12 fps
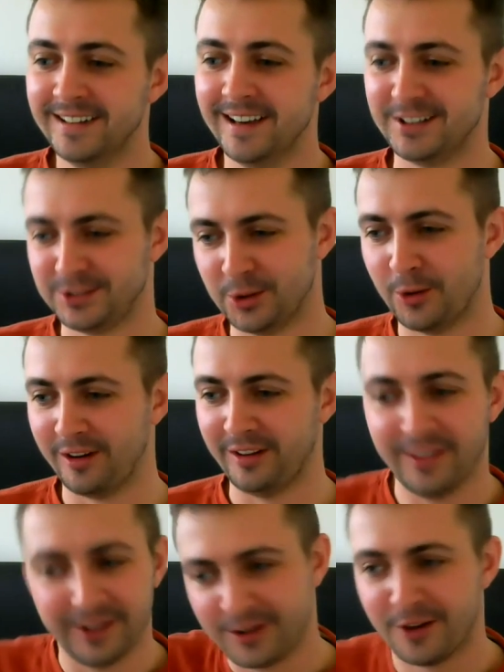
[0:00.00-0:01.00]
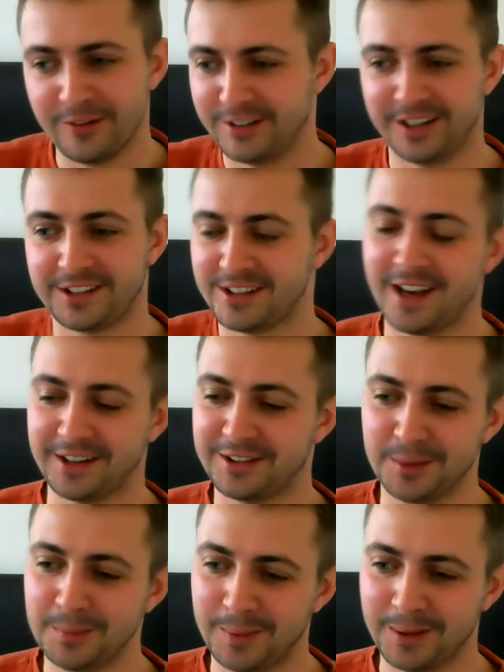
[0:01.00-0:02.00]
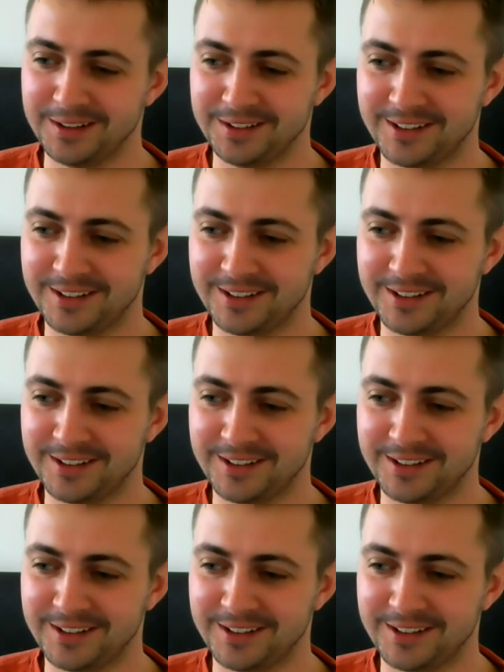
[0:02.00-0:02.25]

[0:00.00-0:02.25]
a story that contradicts that at some point in